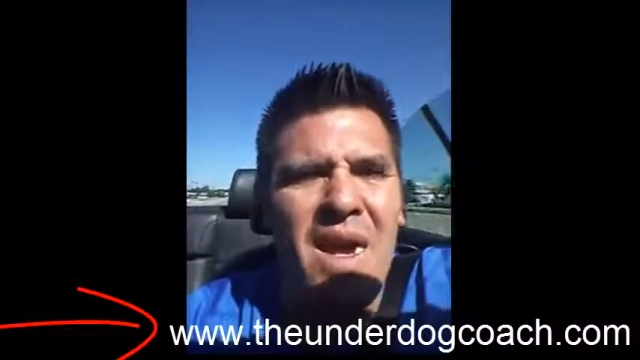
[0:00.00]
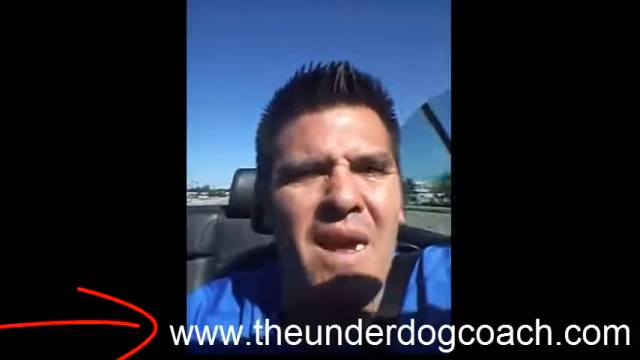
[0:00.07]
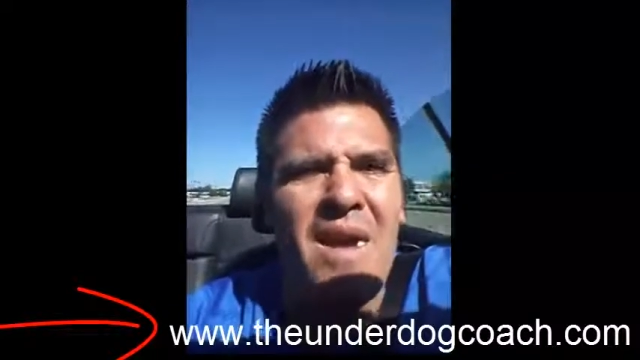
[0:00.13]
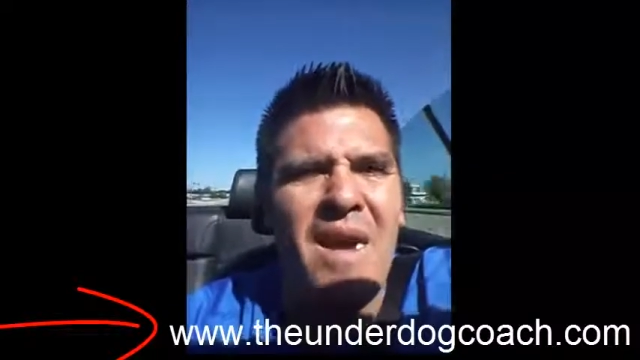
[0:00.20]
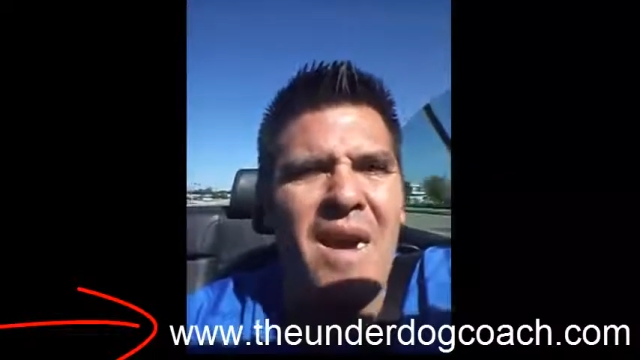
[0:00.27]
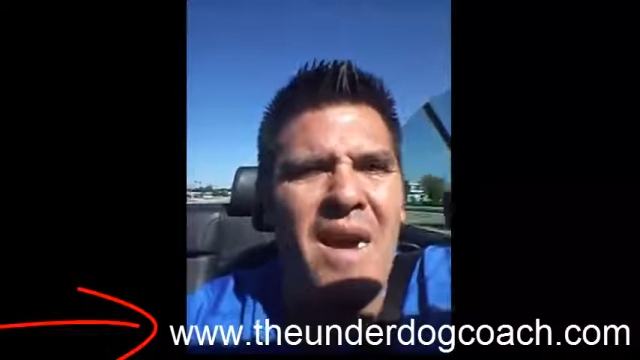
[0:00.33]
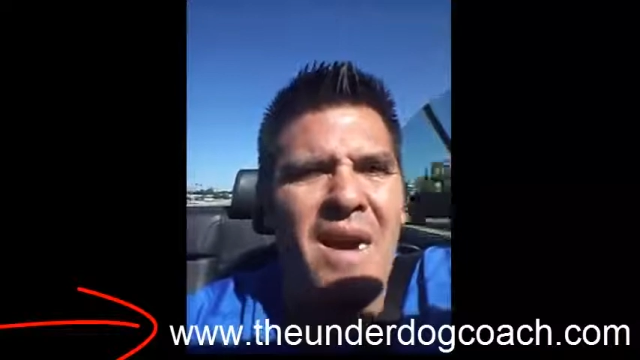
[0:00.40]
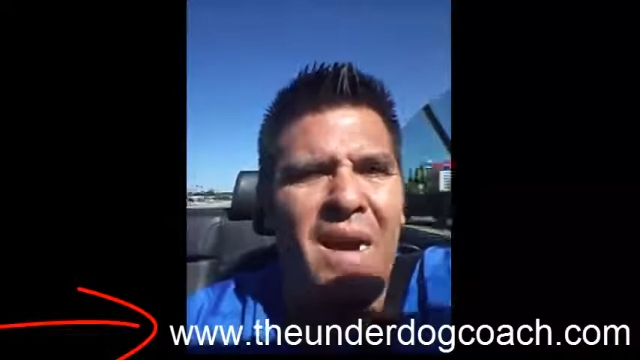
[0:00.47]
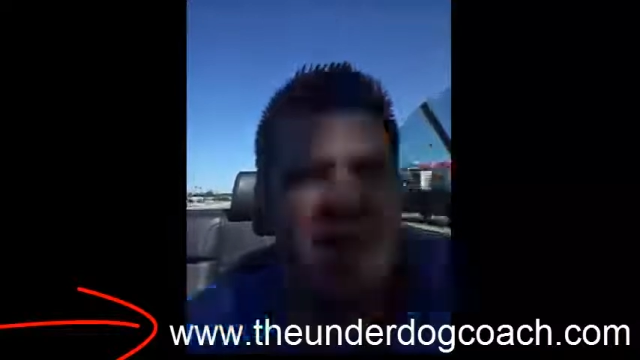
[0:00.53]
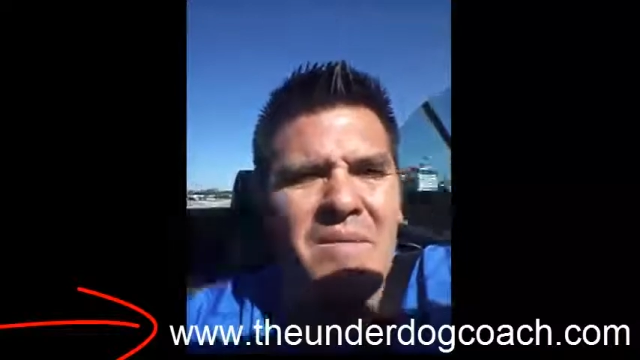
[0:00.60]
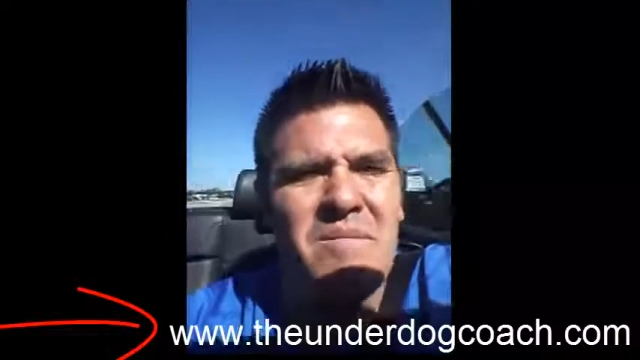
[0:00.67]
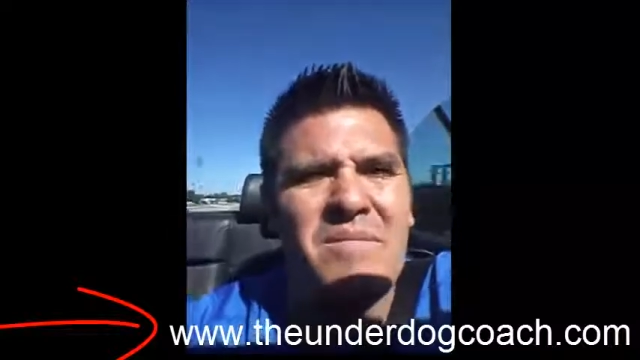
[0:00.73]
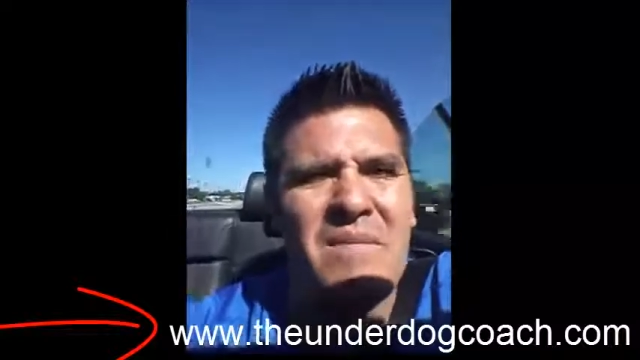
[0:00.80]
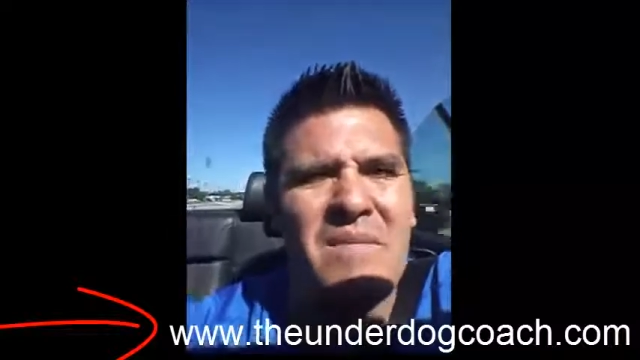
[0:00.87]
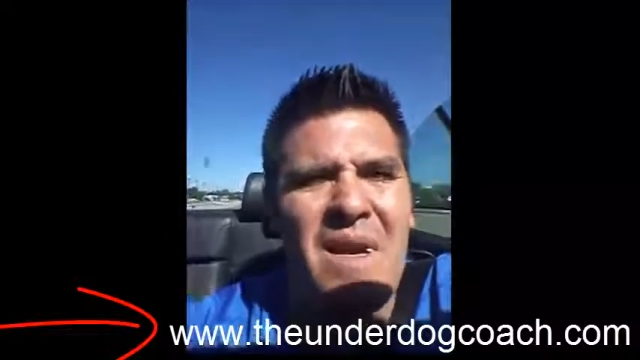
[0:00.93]
and
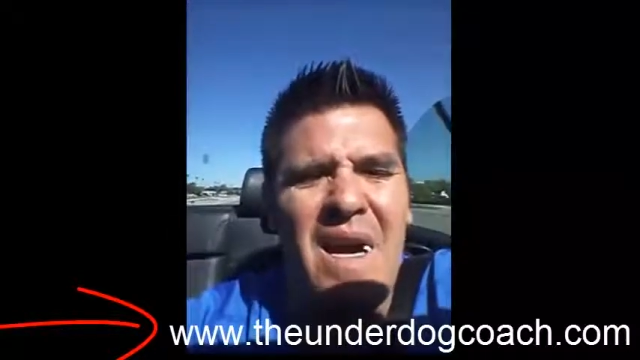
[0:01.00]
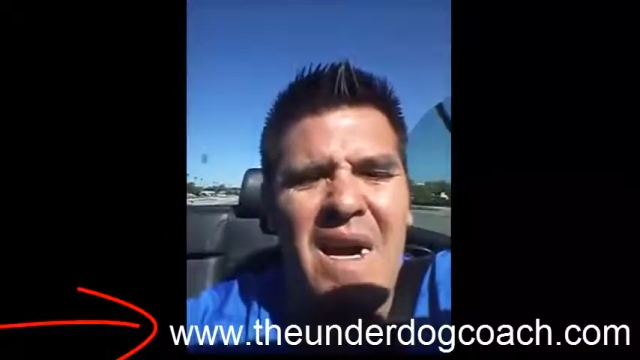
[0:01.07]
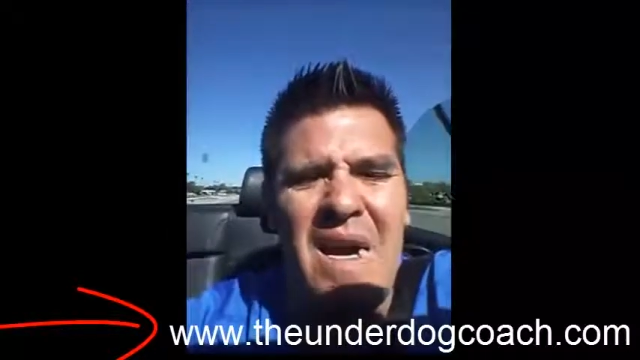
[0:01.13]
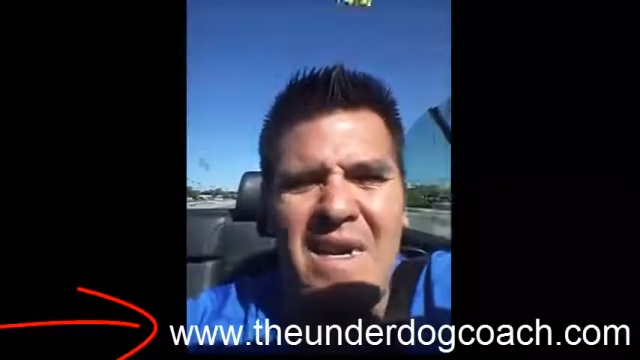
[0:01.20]
uh,